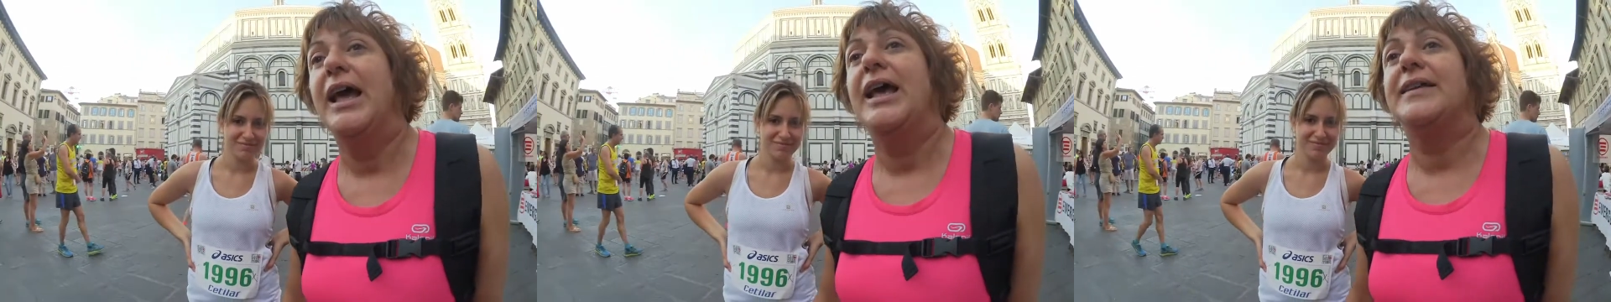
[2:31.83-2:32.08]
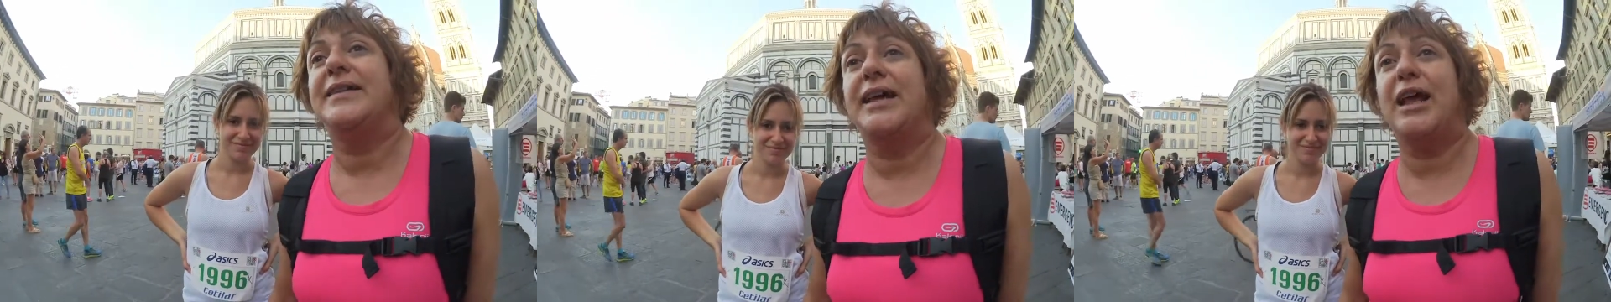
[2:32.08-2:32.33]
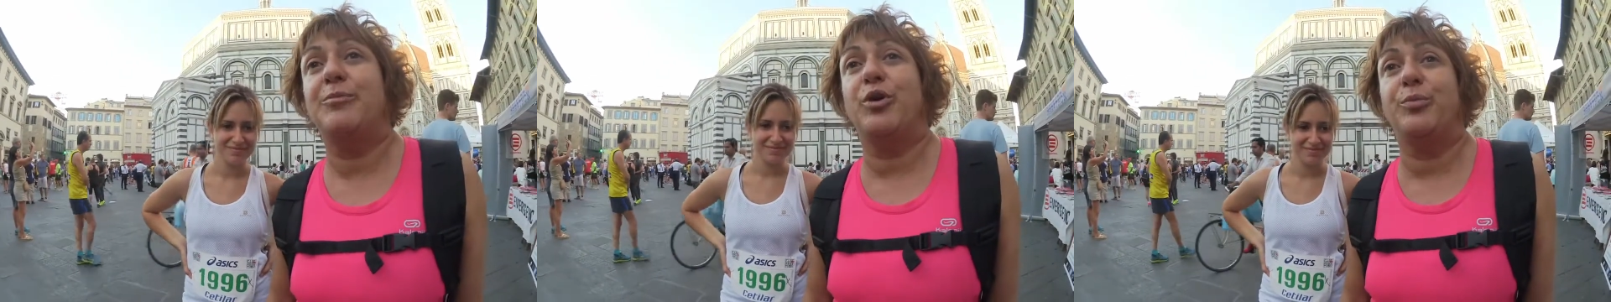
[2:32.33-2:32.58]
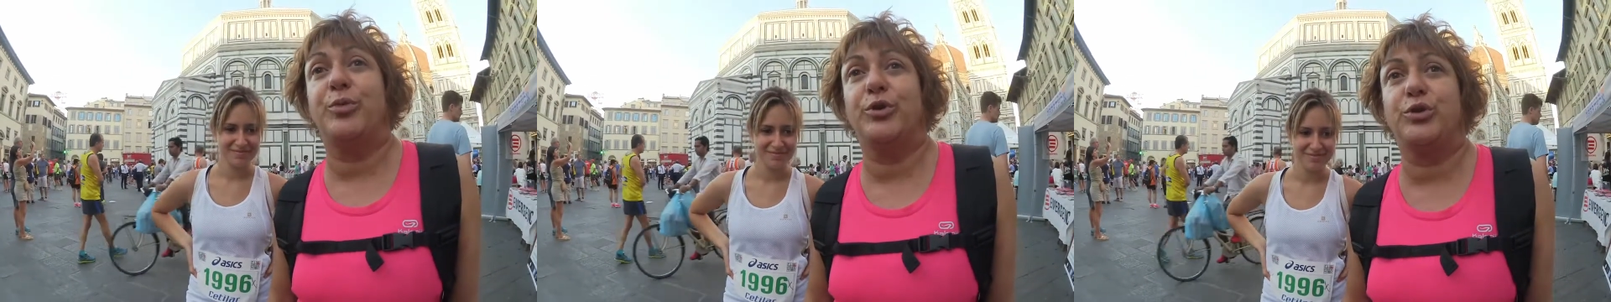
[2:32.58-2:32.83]
Speaker 1: Sarebbe
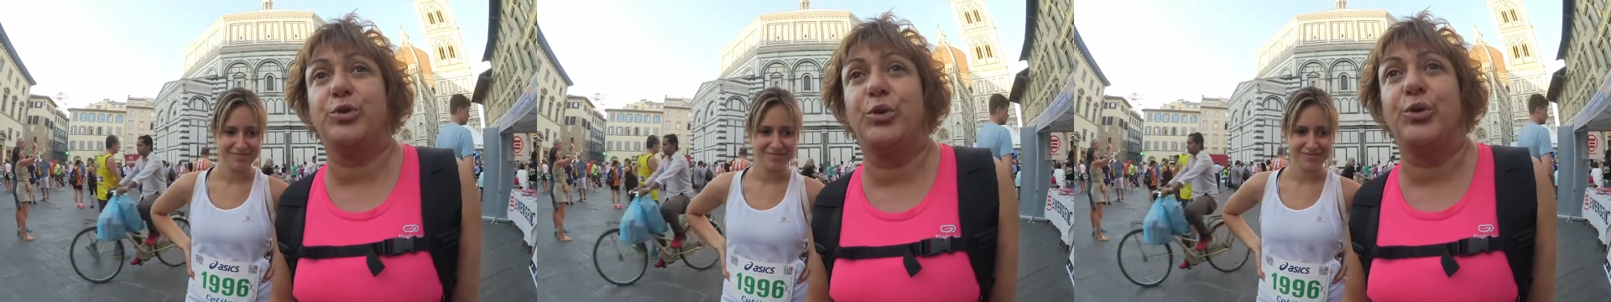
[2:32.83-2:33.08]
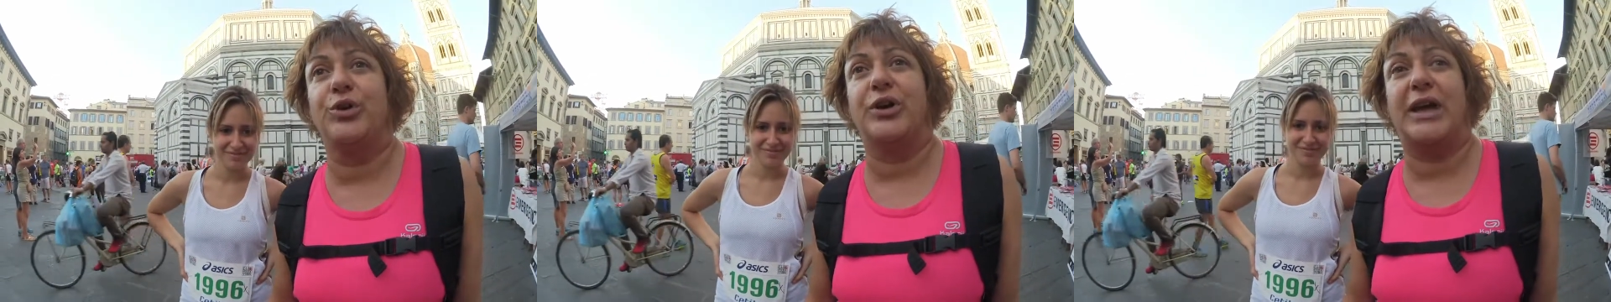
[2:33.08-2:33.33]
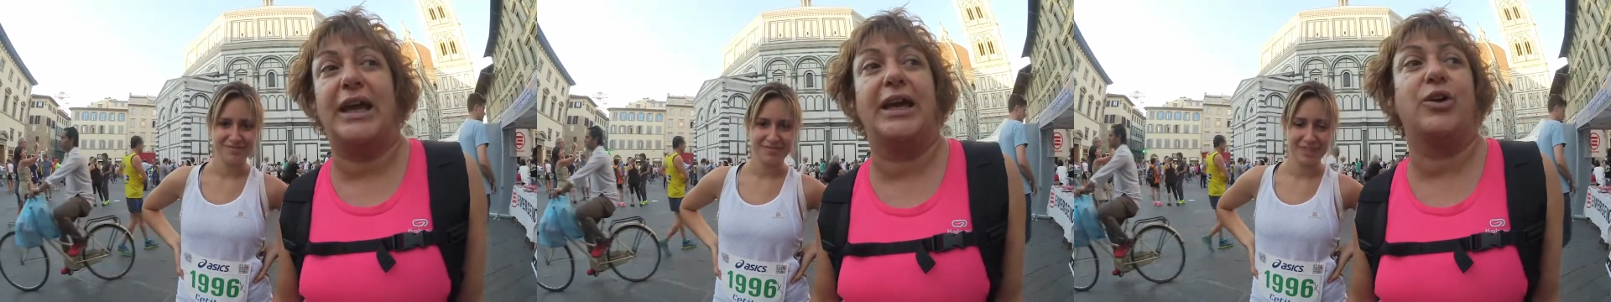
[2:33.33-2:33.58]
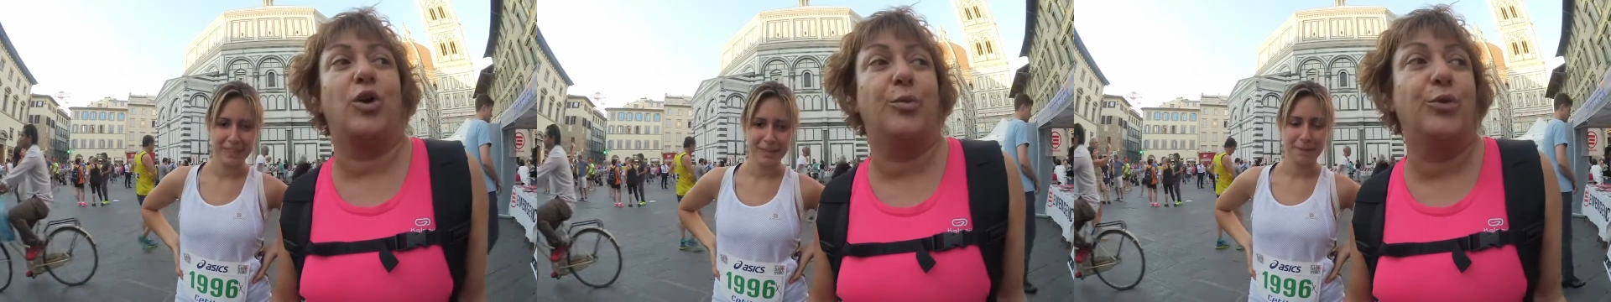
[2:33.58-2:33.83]
opportuno che
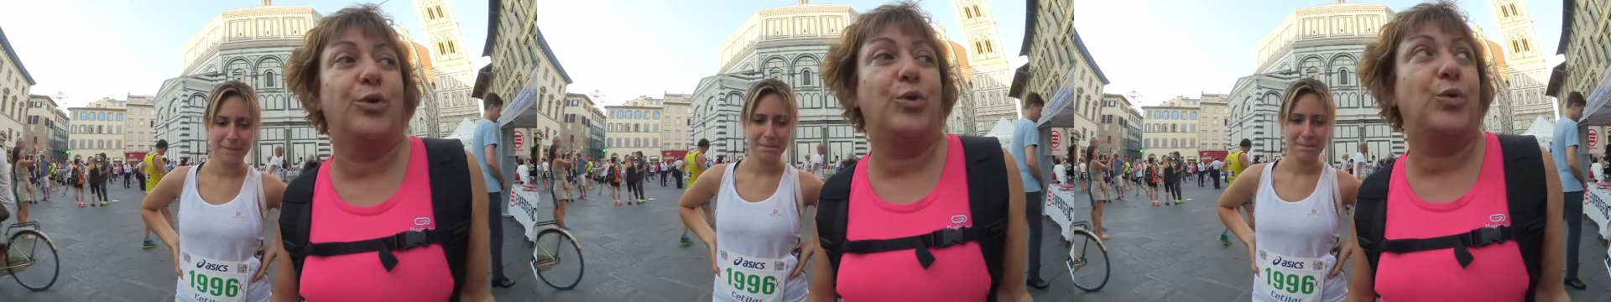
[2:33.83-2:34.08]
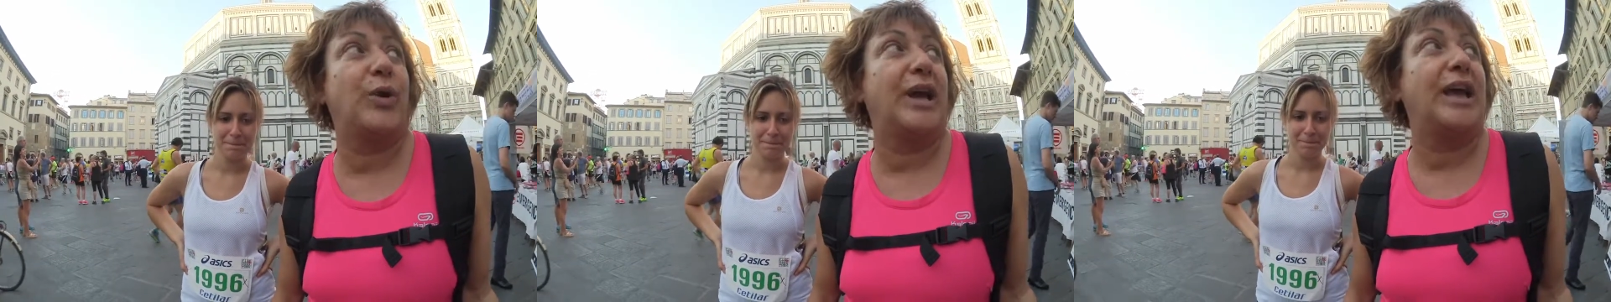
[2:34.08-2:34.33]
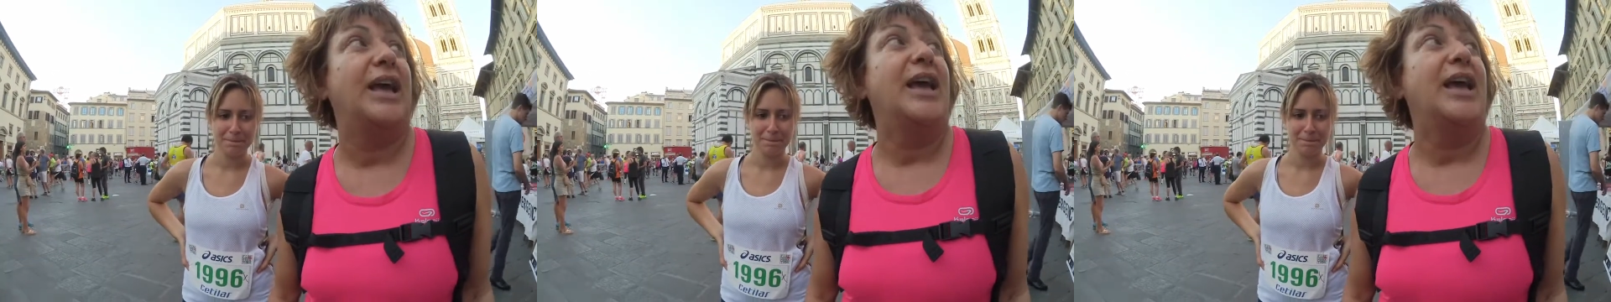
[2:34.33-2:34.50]
comunque